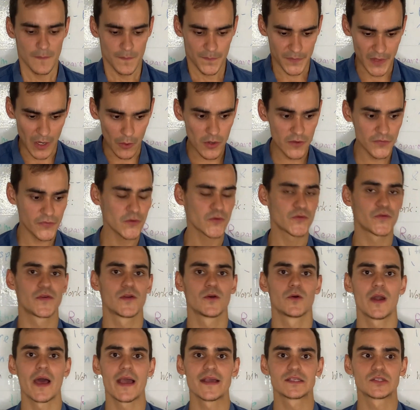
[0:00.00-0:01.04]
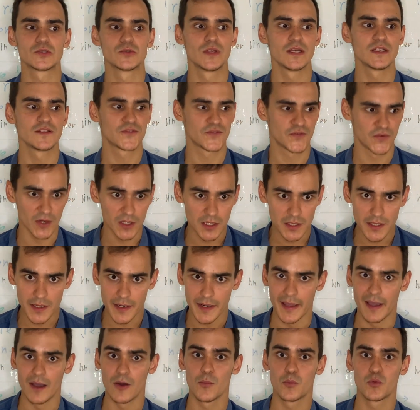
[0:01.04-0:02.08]
Now, if you feel like you need further
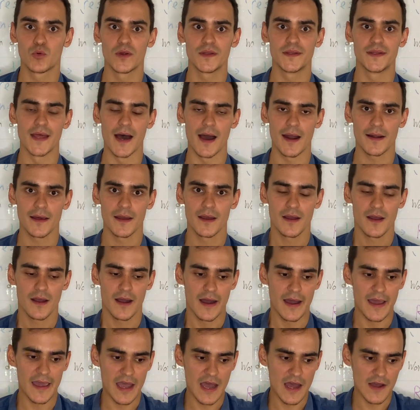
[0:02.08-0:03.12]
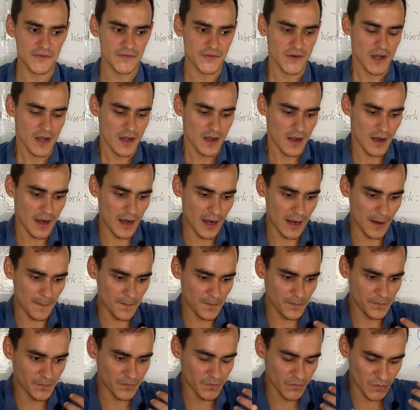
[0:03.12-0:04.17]
help with that, I have a
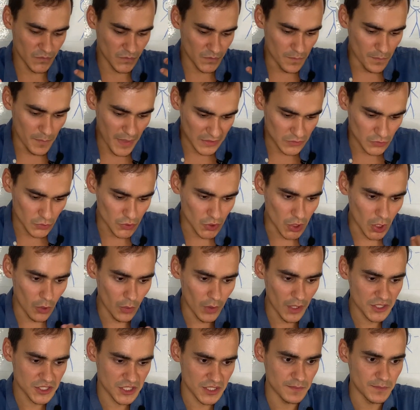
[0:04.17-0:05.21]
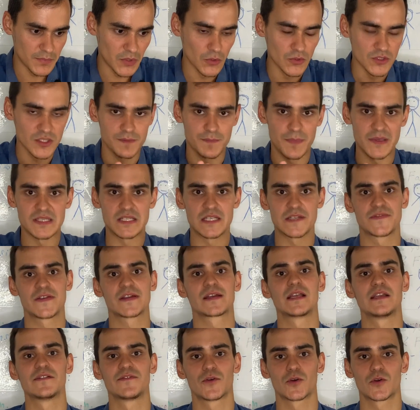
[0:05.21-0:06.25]
methodology built
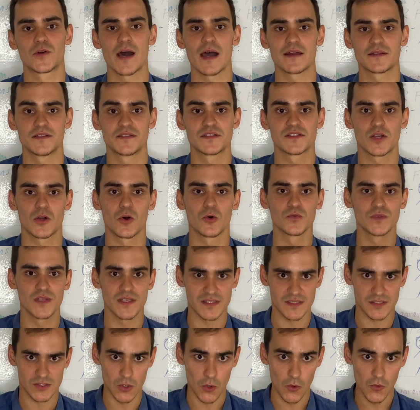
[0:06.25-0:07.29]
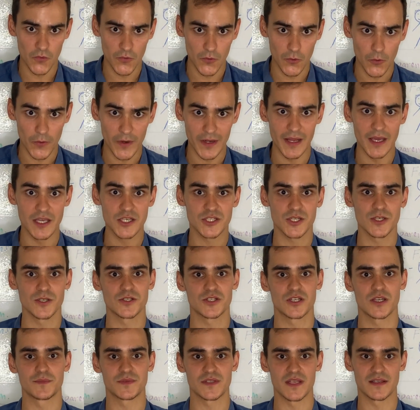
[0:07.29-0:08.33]
specifically for that. It's called the Soulful
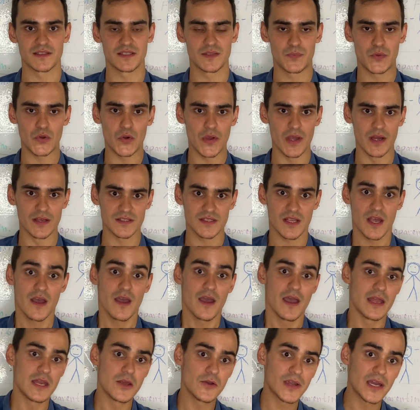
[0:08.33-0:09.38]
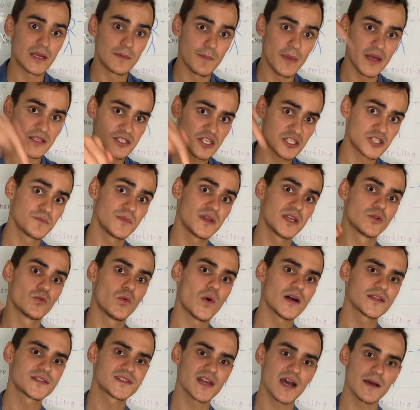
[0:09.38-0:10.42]
Relationships Experience. And you can message me in
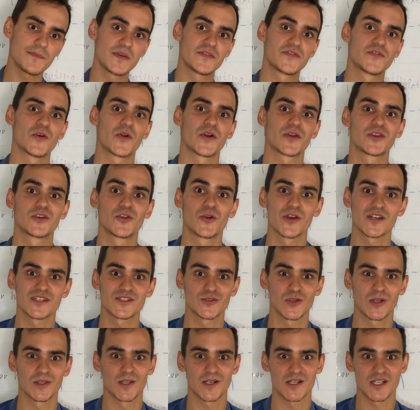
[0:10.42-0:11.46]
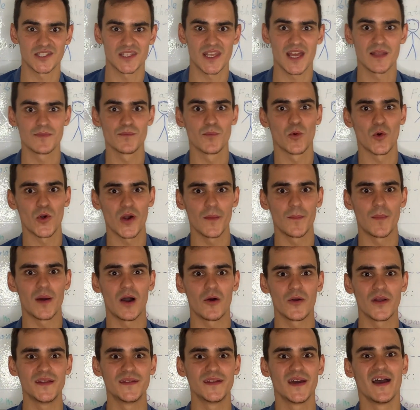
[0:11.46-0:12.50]
WhatsApp if you're curious to understand more about it.